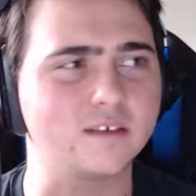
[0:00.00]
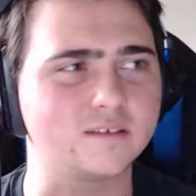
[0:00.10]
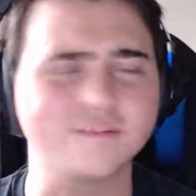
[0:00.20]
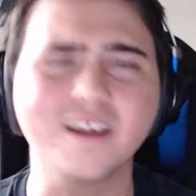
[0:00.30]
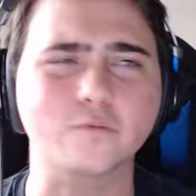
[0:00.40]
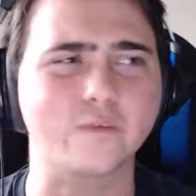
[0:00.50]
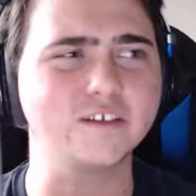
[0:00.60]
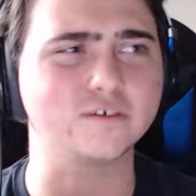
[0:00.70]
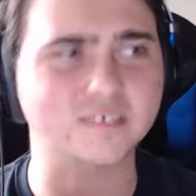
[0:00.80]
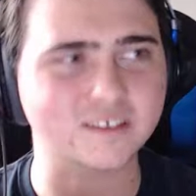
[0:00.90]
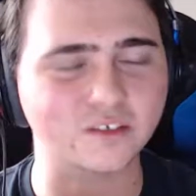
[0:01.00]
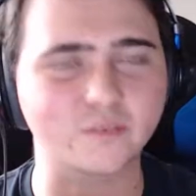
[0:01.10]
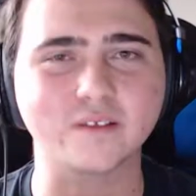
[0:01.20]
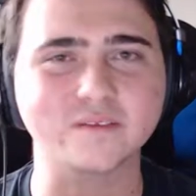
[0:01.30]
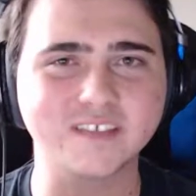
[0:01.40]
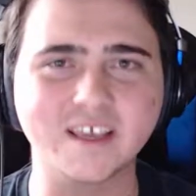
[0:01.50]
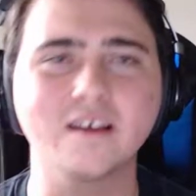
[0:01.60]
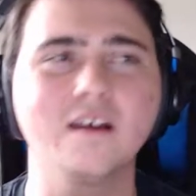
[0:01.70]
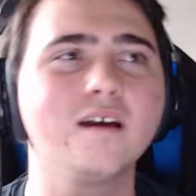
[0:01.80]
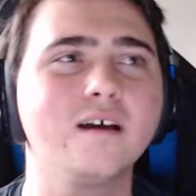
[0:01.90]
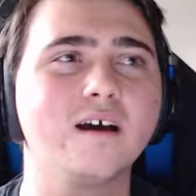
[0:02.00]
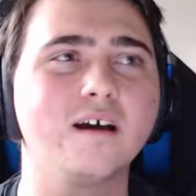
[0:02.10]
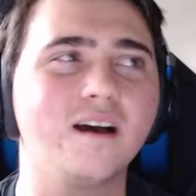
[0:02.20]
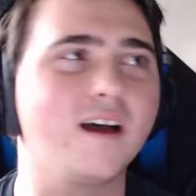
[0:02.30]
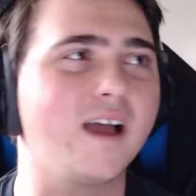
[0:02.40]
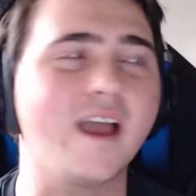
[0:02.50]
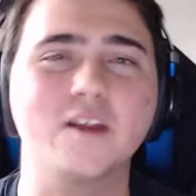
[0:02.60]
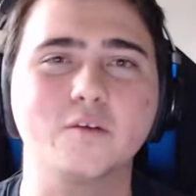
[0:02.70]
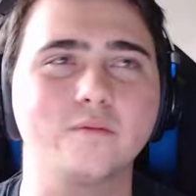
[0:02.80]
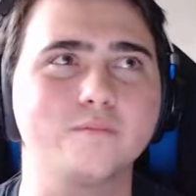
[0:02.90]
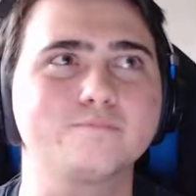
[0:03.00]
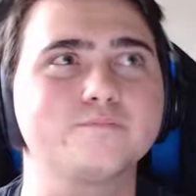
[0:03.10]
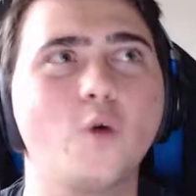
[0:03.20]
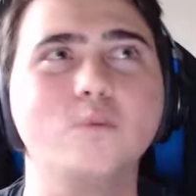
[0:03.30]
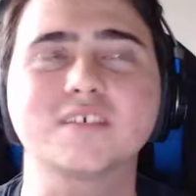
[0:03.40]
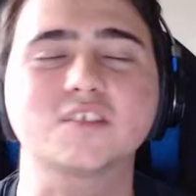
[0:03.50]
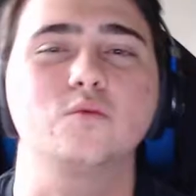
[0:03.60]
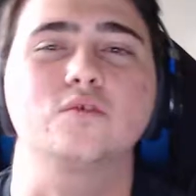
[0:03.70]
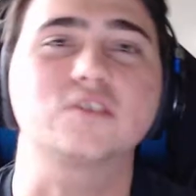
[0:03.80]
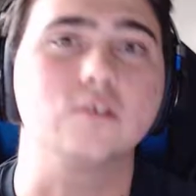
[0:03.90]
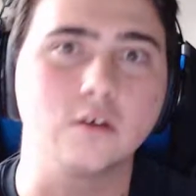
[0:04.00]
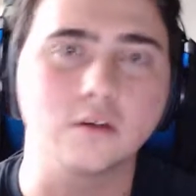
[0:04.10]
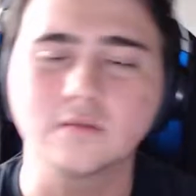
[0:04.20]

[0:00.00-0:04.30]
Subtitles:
Not a racial slur, but saying had a homosexual slur.